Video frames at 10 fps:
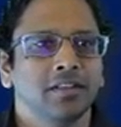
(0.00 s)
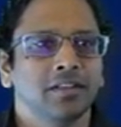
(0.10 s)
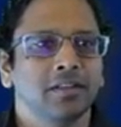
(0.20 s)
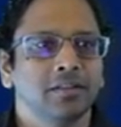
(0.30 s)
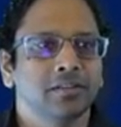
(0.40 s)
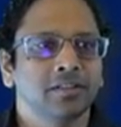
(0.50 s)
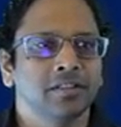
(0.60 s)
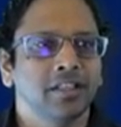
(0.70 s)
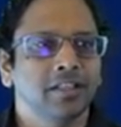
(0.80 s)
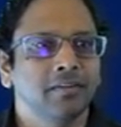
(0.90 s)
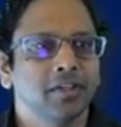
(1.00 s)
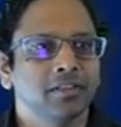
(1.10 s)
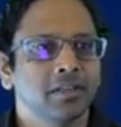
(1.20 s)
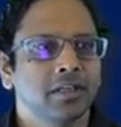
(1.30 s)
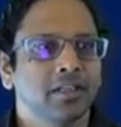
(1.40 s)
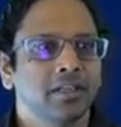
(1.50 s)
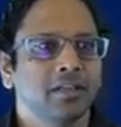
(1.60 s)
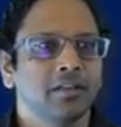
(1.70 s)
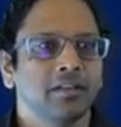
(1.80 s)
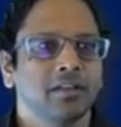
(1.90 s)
you'll see basically